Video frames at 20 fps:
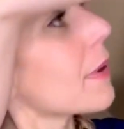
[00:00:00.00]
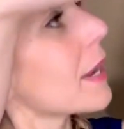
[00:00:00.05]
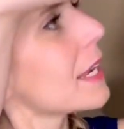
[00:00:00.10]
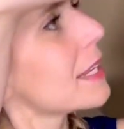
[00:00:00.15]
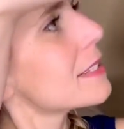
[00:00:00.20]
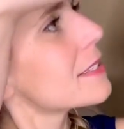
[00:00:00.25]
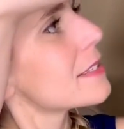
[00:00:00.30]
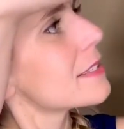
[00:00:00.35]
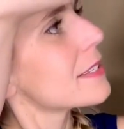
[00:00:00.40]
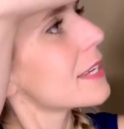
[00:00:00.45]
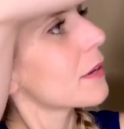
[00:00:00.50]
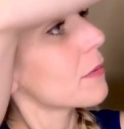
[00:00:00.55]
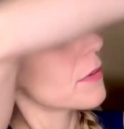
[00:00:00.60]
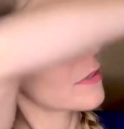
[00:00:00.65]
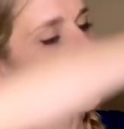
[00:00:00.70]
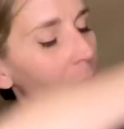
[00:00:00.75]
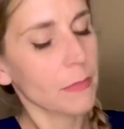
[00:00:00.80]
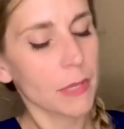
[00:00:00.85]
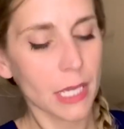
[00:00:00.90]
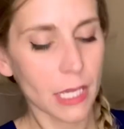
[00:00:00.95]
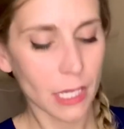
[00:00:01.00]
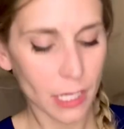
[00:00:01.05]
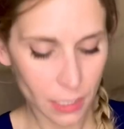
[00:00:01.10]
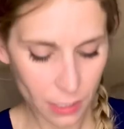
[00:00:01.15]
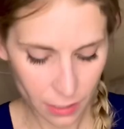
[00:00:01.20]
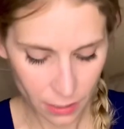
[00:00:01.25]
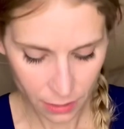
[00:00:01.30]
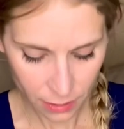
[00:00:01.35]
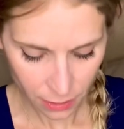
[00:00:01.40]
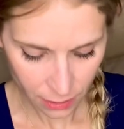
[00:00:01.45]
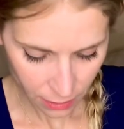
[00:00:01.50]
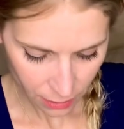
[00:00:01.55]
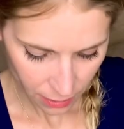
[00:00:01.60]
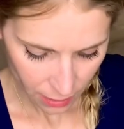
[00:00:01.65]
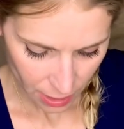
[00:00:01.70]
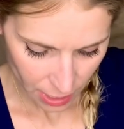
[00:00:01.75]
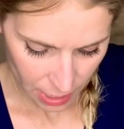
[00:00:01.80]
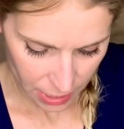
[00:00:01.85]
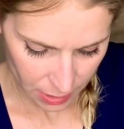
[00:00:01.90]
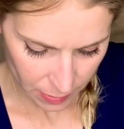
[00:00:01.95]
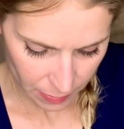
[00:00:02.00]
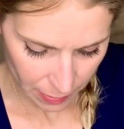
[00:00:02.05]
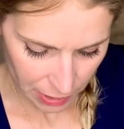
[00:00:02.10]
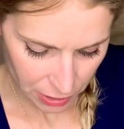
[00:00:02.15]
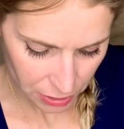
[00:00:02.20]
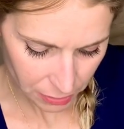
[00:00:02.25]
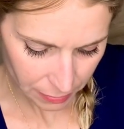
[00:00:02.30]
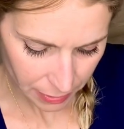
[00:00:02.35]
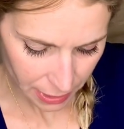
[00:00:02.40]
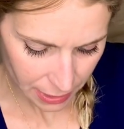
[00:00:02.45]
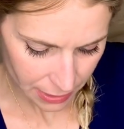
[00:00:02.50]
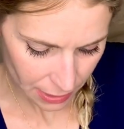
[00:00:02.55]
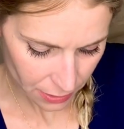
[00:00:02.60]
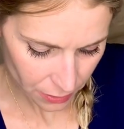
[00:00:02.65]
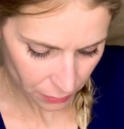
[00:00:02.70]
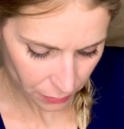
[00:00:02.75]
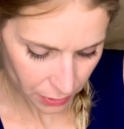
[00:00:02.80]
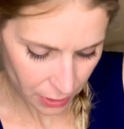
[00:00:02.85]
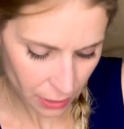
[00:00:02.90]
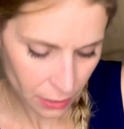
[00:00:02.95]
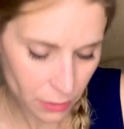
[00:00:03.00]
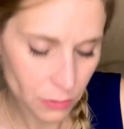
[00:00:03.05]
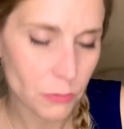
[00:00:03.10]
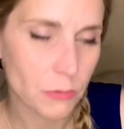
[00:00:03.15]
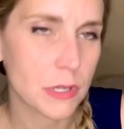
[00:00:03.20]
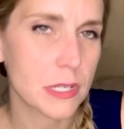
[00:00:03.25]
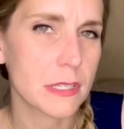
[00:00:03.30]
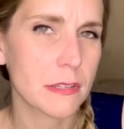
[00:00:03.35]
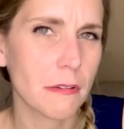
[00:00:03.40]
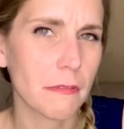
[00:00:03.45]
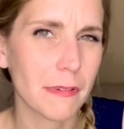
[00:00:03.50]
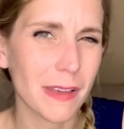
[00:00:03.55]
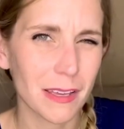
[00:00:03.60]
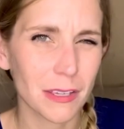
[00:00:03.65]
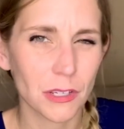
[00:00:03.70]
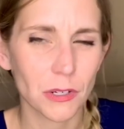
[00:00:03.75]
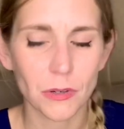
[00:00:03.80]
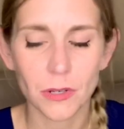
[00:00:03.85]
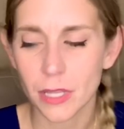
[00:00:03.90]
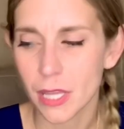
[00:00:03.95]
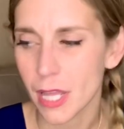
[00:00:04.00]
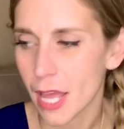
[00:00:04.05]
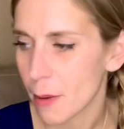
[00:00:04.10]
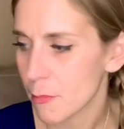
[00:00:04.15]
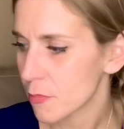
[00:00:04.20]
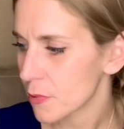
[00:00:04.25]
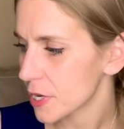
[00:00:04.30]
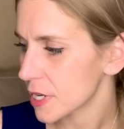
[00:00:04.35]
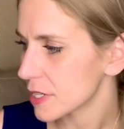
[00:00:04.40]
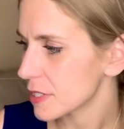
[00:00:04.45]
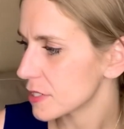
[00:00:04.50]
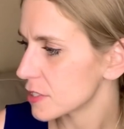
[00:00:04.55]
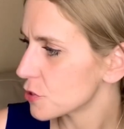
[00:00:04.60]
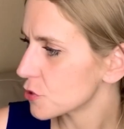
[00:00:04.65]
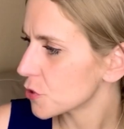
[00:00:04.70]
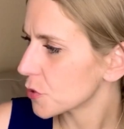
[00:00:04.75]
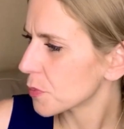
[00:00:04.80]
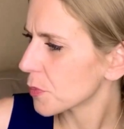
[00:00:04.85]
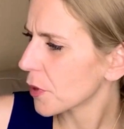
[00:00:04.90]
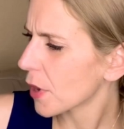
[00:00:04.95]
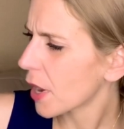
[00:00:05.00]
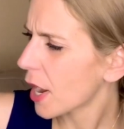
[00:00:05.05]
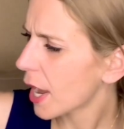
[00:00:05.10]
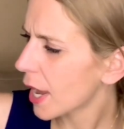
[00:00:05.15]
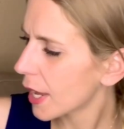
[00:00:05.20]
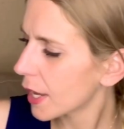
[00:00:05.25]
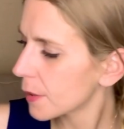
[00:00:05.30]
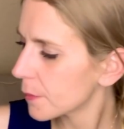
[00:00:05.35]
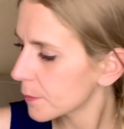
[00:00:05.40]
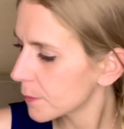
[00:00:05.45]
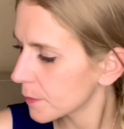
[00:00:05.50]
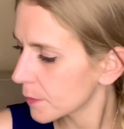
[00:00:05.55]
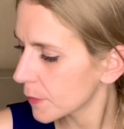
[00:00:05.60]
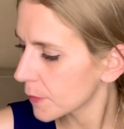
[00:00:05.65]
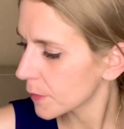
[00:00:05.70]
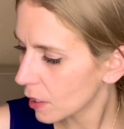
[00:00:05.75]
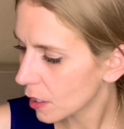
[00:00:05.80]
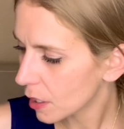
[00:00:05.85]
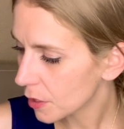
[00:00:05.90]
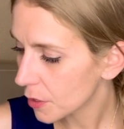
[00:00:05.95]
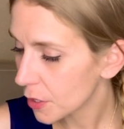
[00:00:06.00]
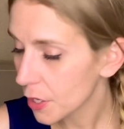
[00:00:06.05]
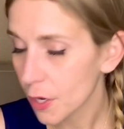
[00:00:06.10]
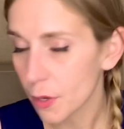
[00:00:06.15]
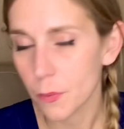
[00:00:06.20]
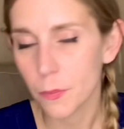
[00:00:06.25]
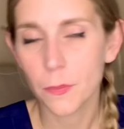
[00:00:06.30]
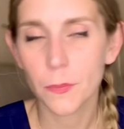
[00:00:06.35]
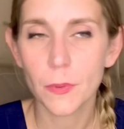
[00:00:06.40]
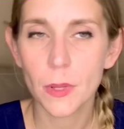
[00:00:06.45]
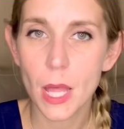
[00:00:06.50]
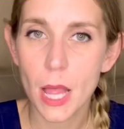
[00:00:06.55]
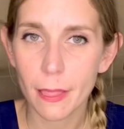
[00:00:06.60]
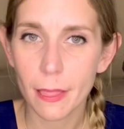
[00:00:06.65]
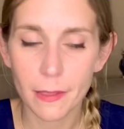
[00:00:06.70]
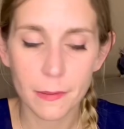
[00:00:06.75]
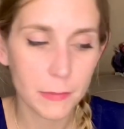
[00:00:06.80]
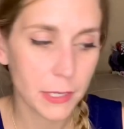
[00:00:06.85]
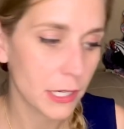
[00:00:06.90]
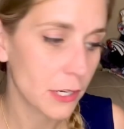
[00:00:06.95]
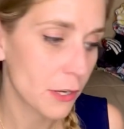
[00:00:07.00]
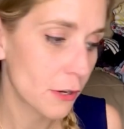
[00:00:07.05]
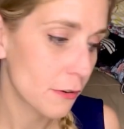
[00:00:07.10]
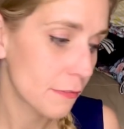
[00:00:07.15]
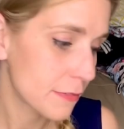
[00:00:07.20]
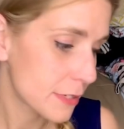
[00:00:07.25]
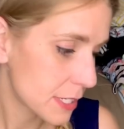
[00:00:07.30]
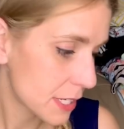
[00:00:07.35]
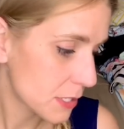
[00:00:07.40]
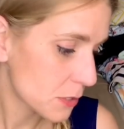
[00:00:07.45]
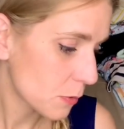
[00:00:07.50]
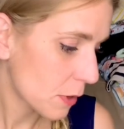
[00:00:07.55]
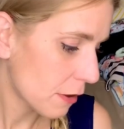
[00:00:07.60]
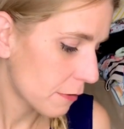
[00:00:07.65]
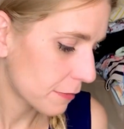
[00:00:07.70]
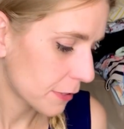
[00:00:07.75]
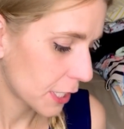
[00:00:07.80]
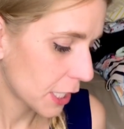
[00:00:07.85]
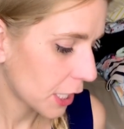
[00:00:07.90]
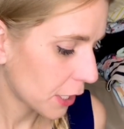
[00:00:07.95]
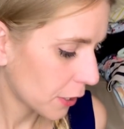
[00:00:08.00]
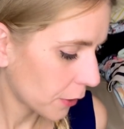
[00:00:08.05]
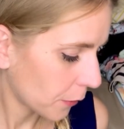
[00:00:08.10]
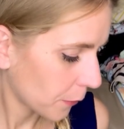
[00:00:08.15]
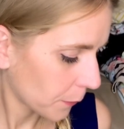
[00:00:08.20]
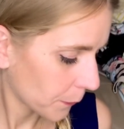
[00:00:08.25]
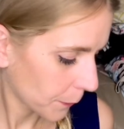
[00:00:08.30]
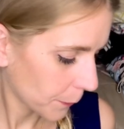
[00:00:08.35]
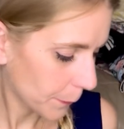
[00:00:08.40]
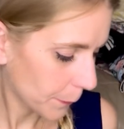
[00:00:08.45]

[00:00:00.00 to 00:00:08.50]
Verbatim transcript: might stay with me, especially because I don't think the resale value on that brand is super high. I don't know. Let me know if it does well for you.